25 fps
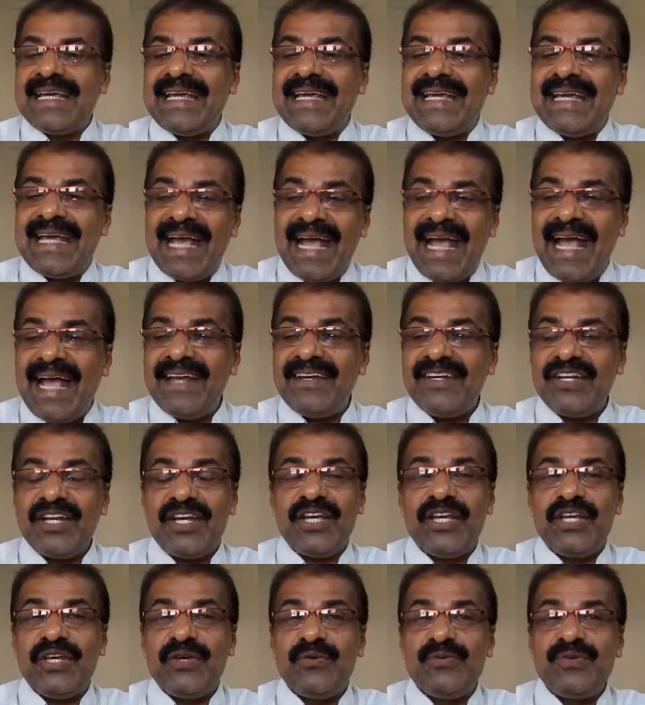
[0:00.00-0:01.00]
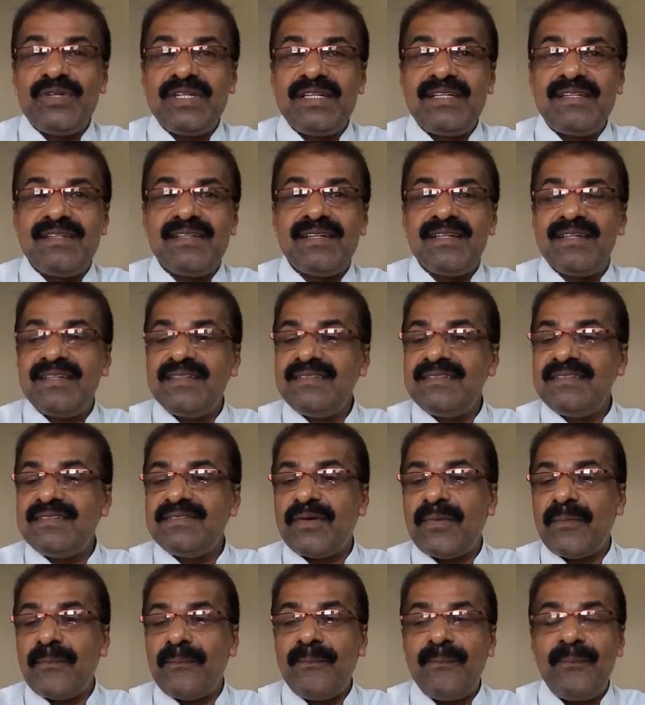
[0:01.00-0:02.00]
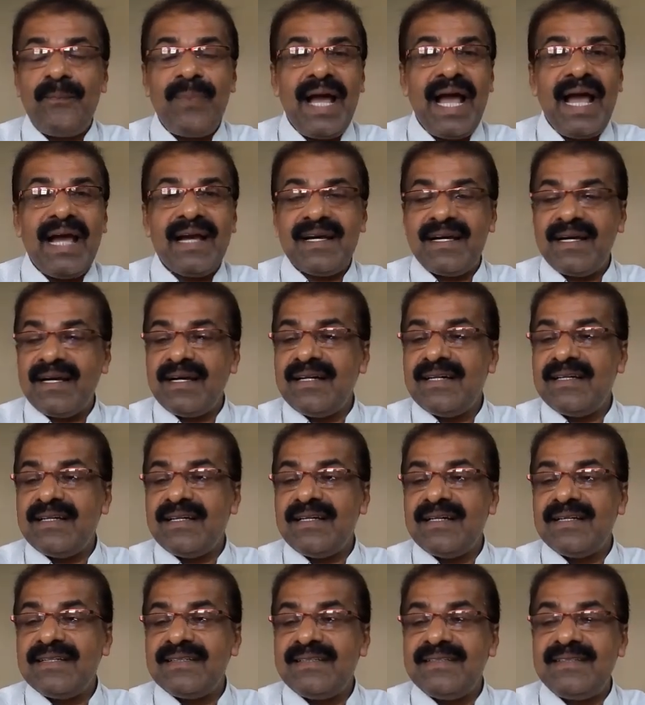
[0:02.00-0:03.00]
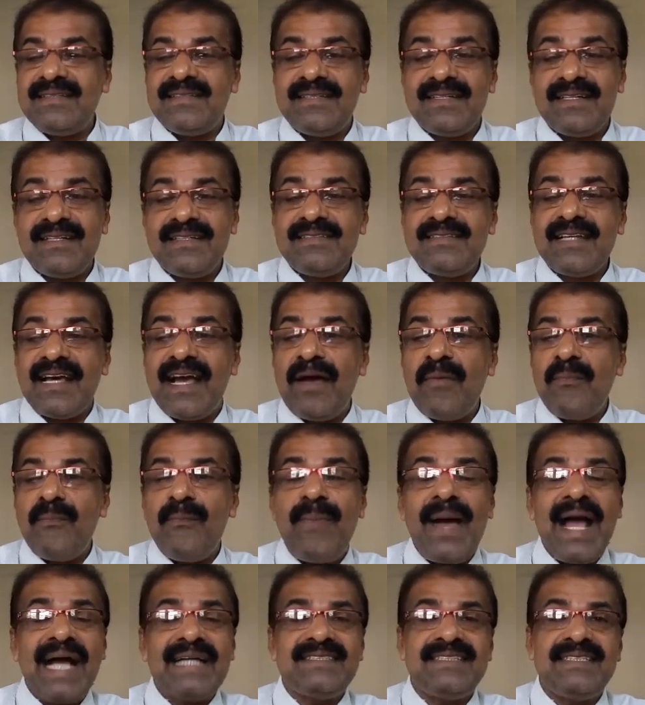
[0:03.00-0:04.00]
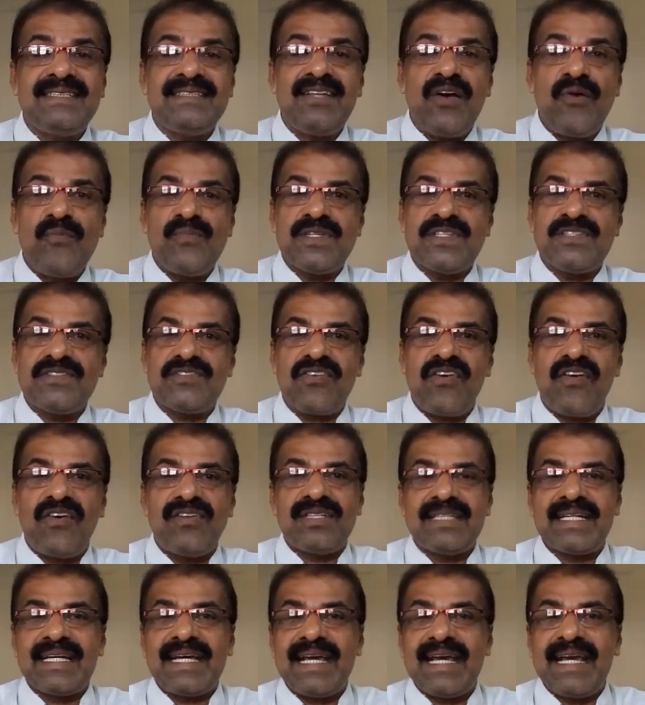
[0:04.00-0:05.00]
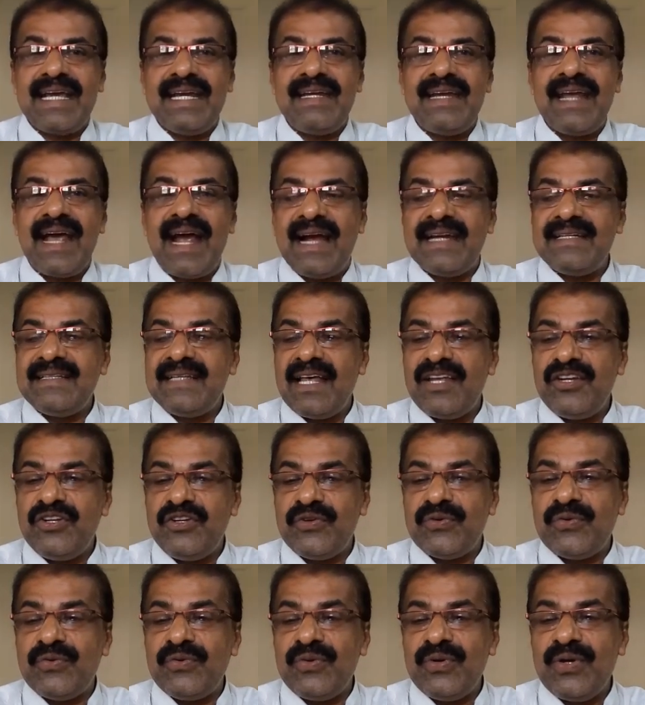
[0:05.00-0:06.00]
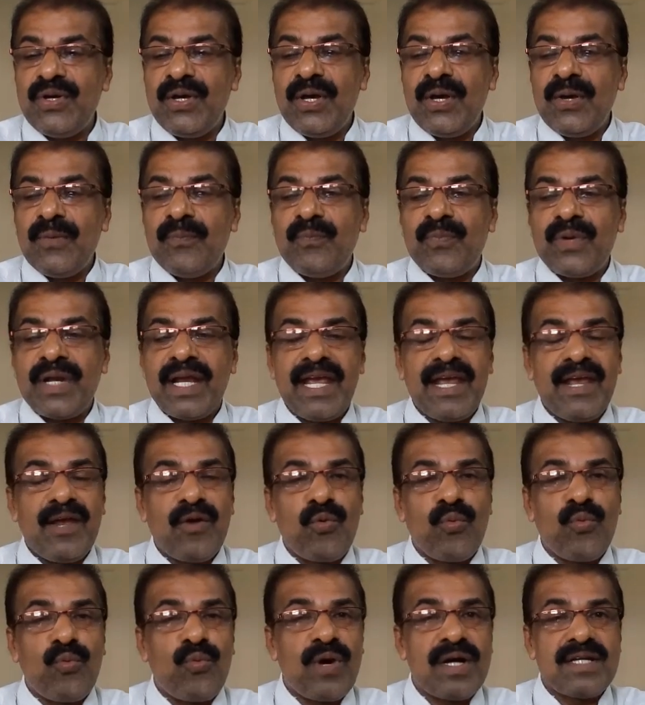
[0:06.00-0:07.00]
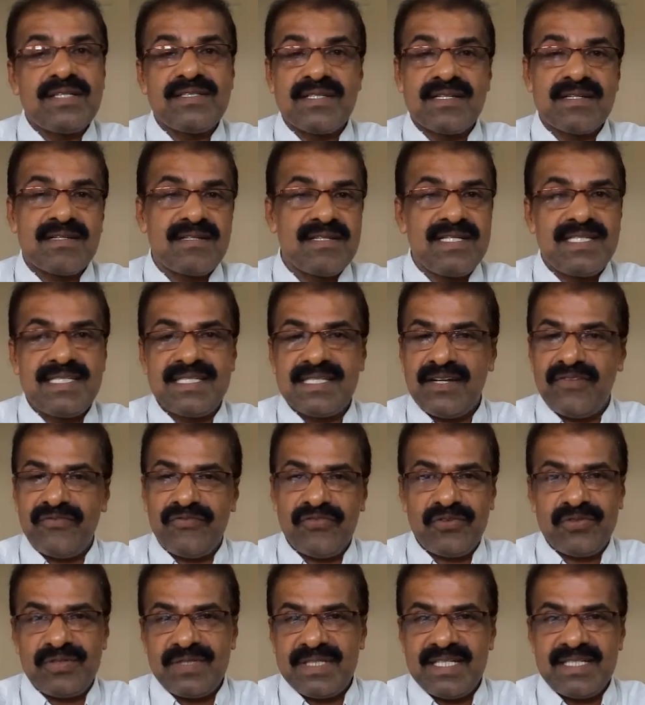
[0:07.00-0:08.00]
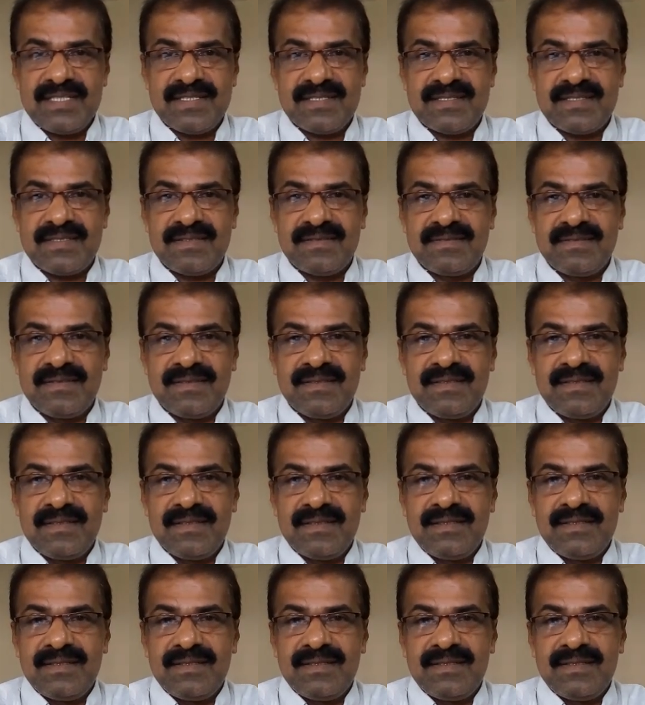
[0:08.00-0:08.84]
Yet you turned back, turned a back somersault in at the door. Pray, what is the reason for this?